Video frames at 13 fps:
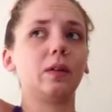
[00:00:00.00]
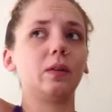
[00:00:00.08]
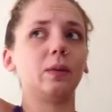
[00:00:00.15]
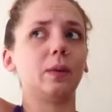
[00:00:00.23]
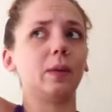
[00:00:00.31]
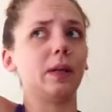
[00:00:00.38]

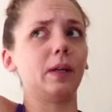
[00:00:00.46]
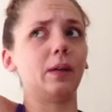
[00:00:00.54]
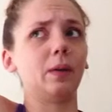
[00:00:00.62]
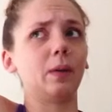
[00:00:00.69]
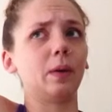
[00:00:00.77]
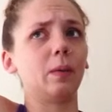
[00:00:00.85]
What am I gonna
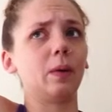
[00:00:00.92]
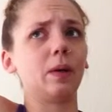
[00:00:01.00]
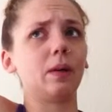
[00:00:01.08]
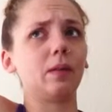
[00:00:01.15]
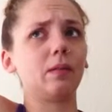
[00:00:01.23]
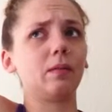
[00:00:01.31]
do? I
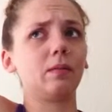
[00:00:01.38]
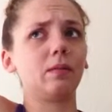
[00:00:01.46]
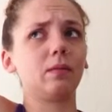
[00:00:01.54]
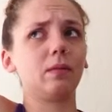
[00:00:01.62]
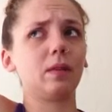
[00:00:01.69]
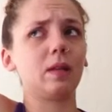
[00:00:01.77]
work,
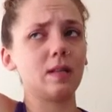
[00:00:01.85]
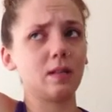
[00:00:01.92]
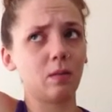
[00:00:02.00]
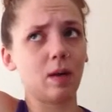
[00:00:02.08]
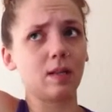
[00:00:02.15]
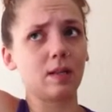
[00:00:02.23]
today's
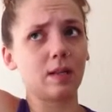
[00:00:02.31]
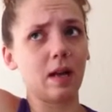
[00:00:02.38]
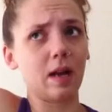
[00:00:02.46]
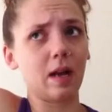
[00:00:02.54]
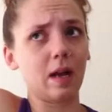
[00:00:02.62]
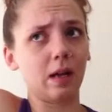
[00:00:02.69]

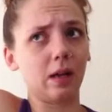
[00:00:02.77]
Wednesday,